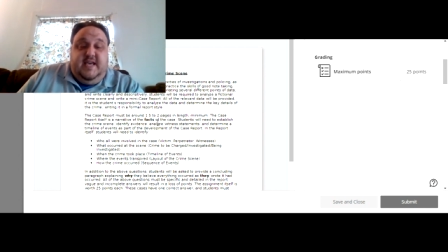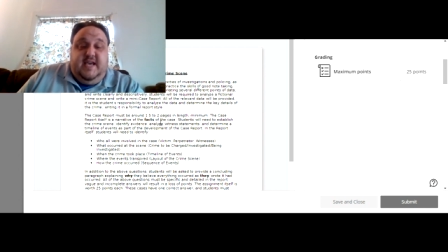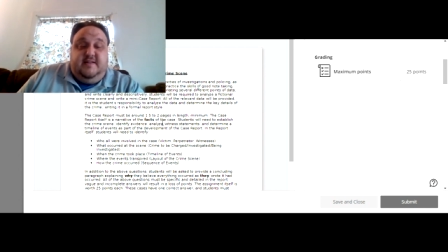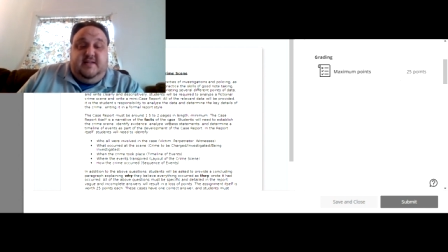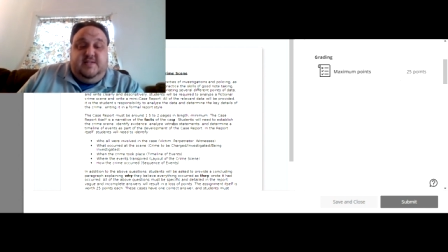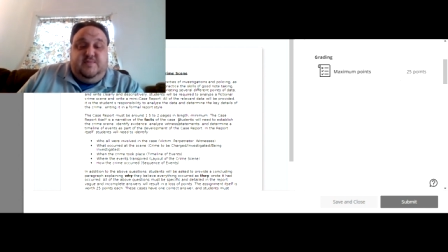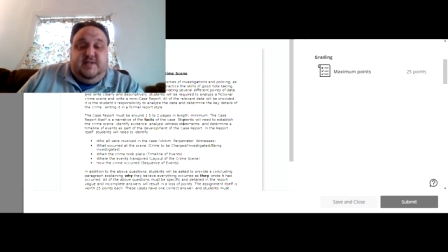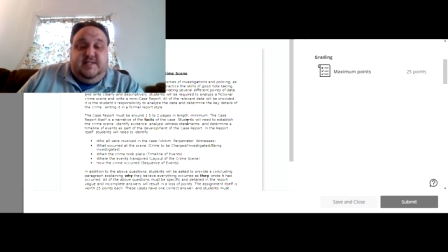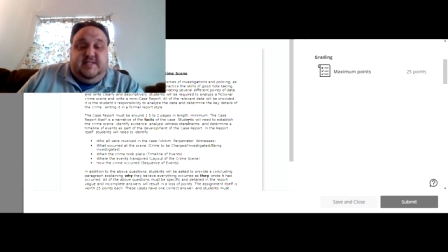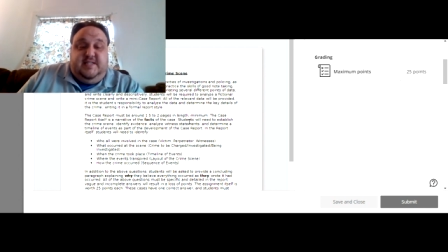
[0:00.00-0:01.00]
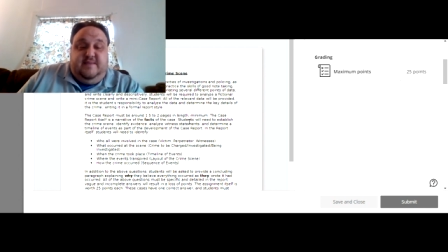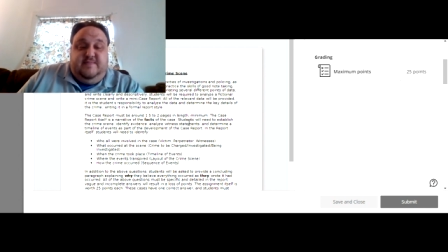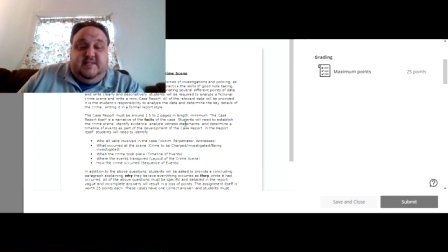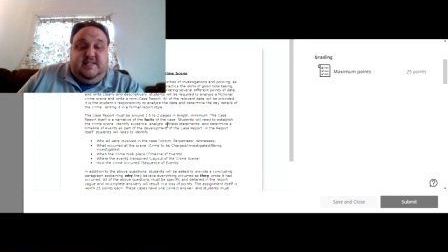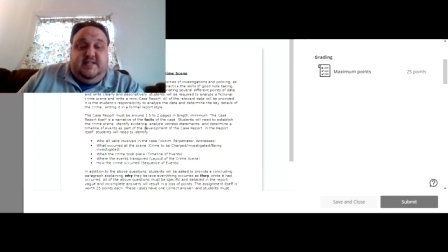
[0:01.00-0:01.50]
analyze witness
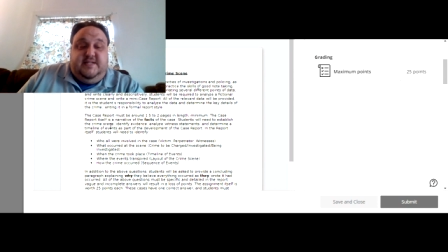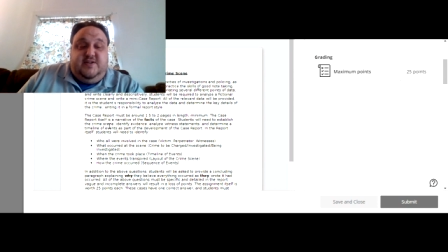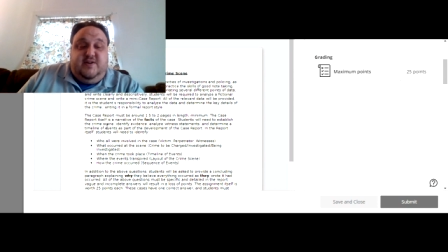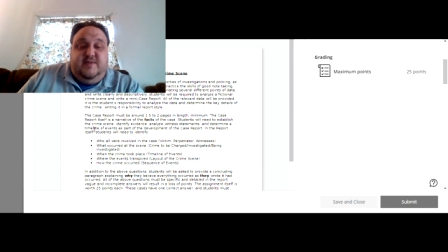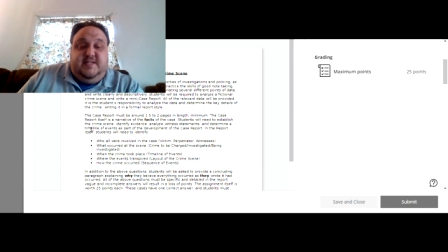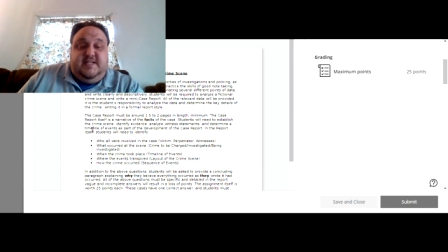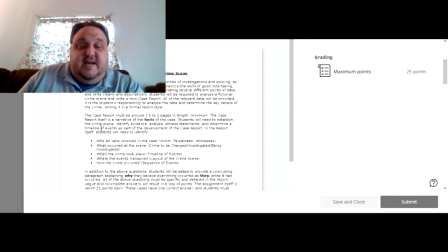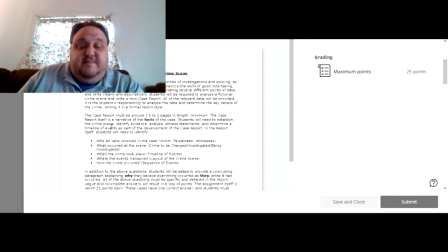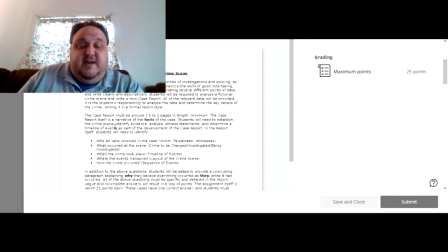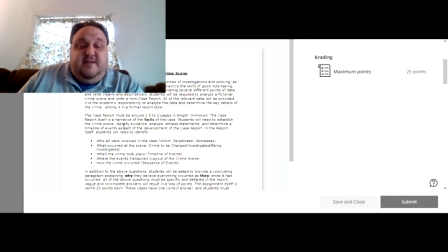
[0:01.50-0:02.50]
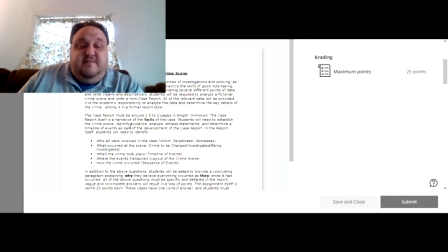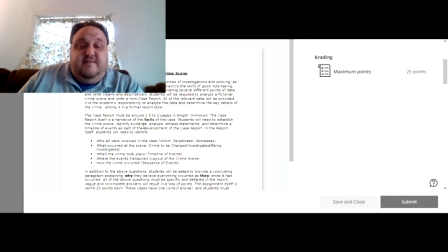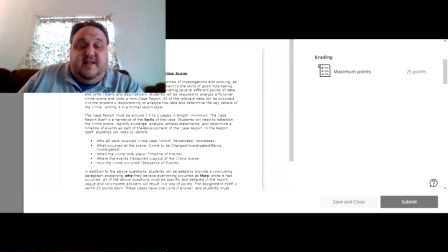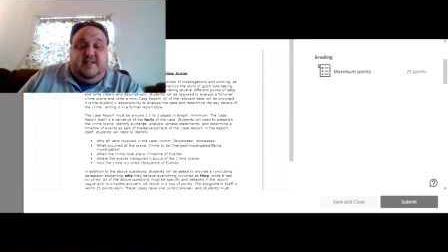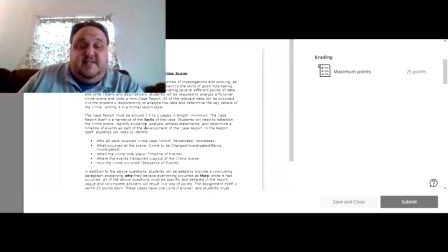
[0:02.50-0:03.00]
statements, and determine a timeline of
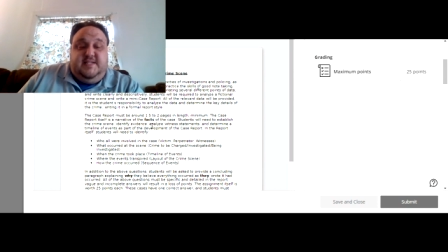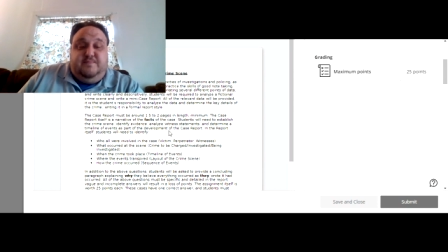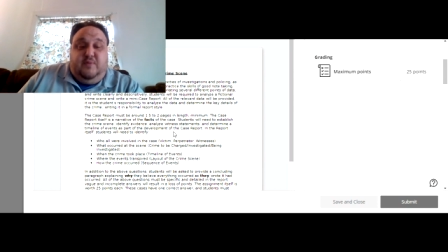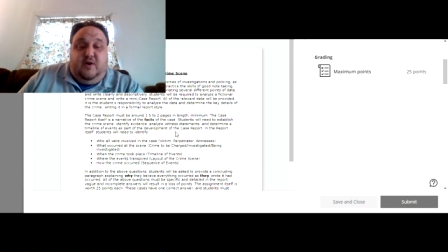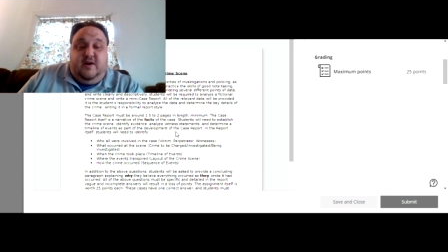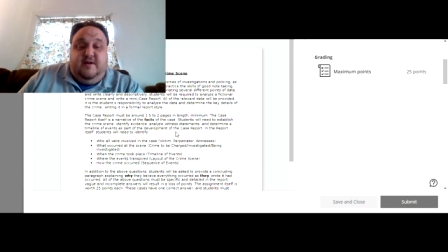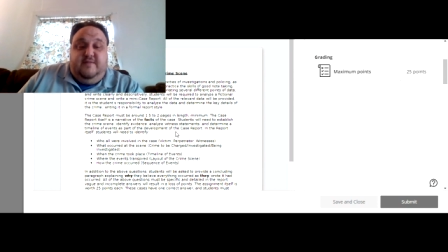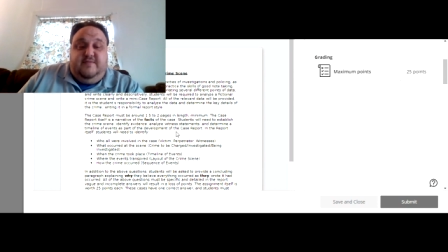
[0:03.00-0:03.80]
events as part